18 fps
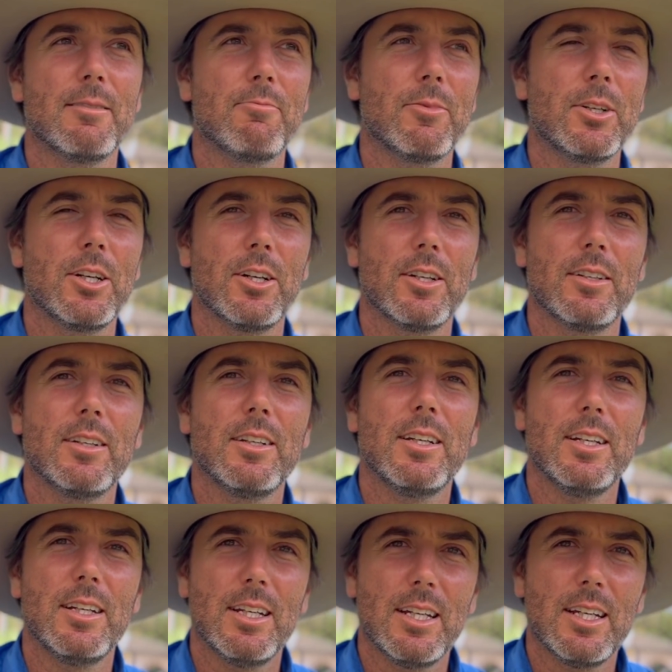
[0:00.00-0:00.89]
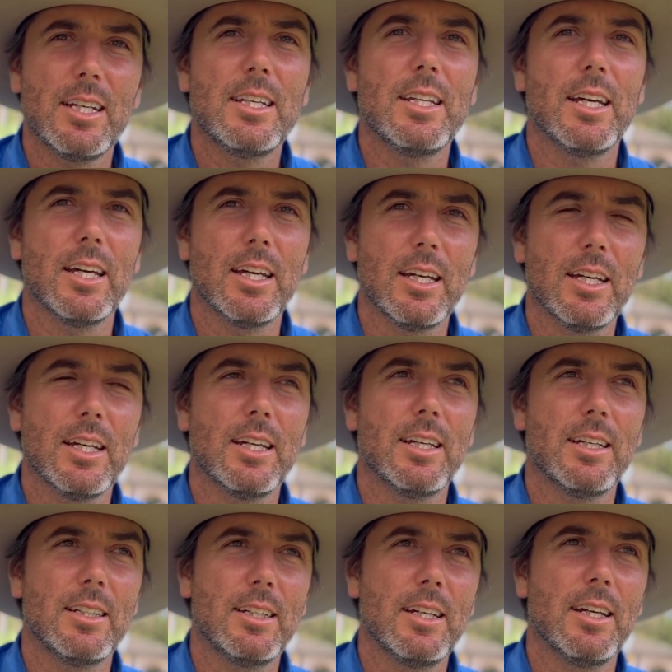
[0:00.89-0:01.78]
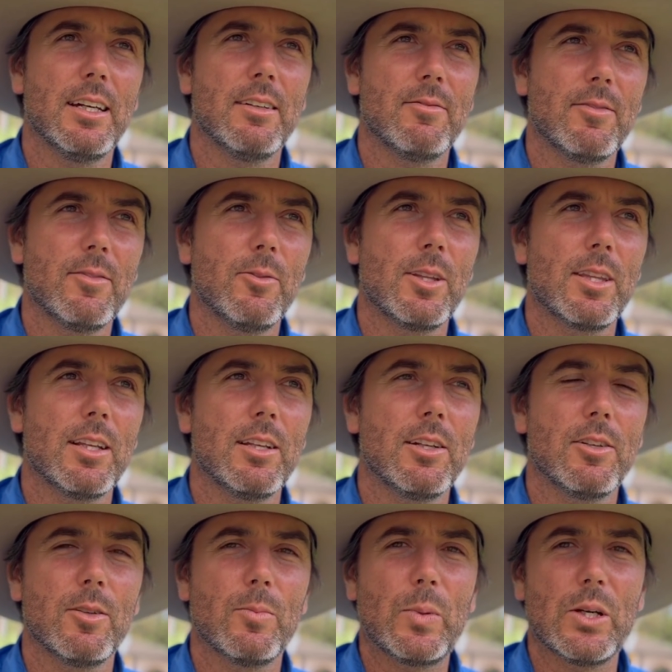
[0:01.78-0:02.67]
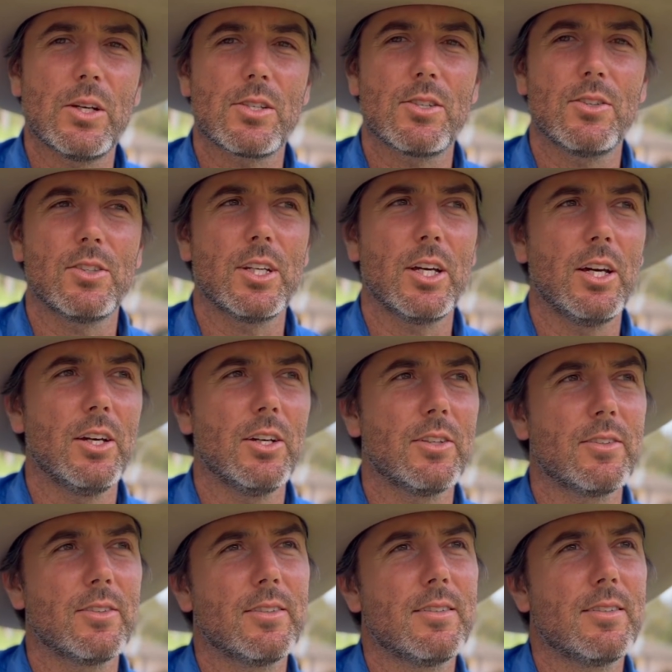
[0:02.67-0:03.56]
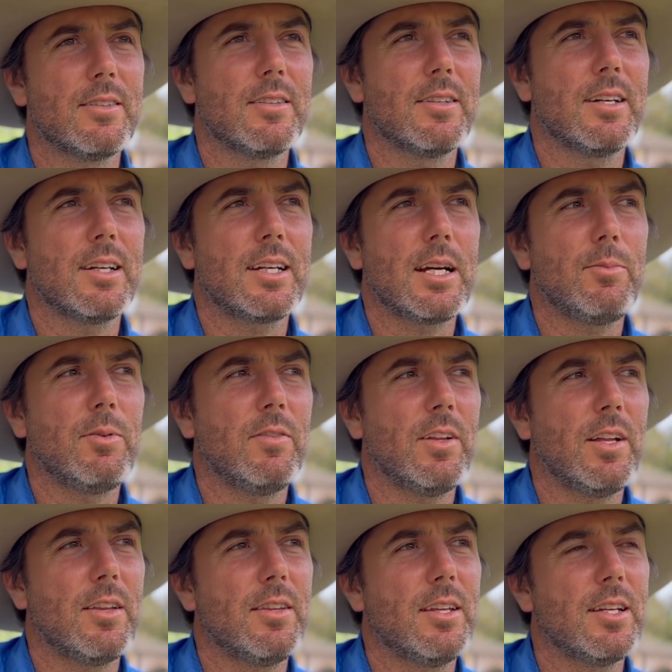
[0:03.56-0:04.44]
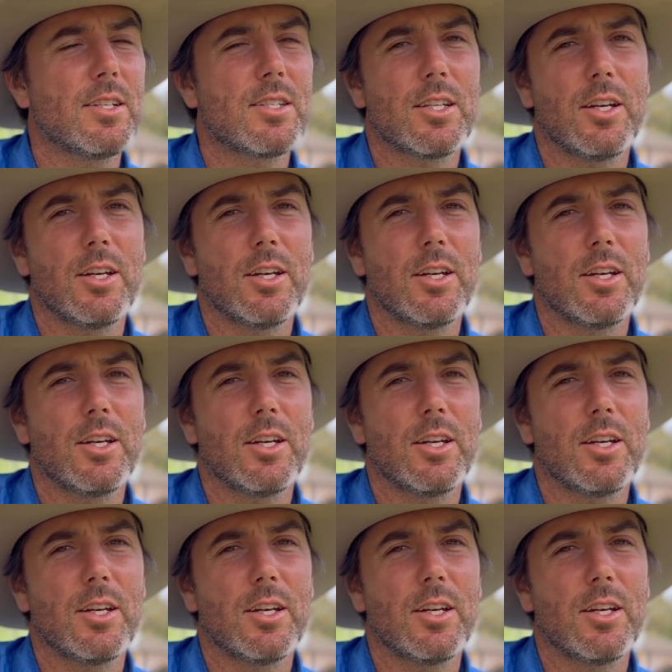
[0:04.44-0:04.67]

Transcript: And it was anonymous, wasn't it? Yeah, yeah, that With a little personal note and a couple of other things.